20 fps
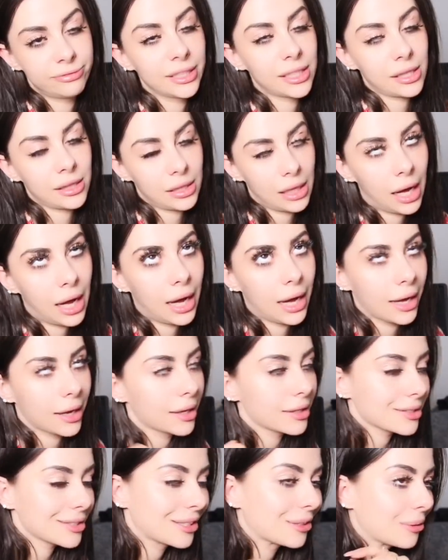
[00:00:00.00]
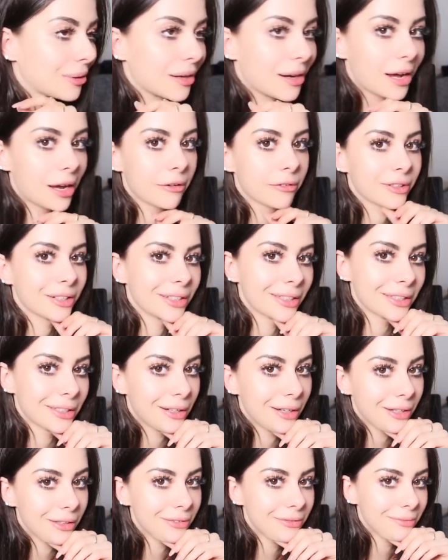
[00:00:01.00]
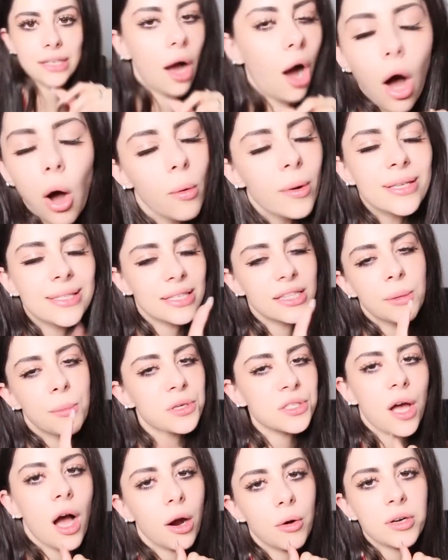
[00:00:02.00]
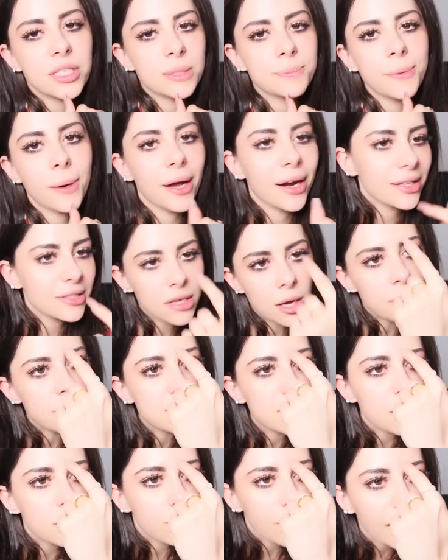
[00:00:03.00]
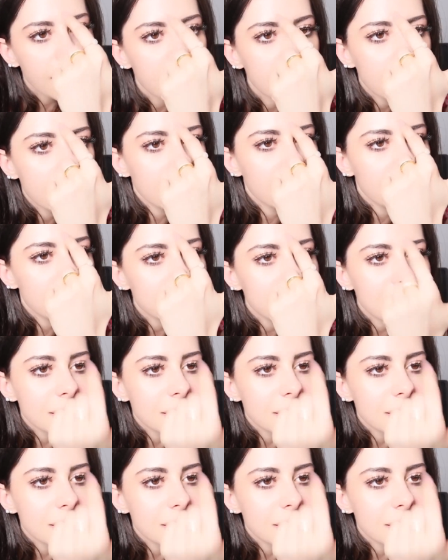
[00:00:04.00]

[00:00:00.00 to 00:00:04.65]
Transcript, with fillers: fifth eyes or whatever, you know? Always in the most awkward spot. It's always like right here. And I'm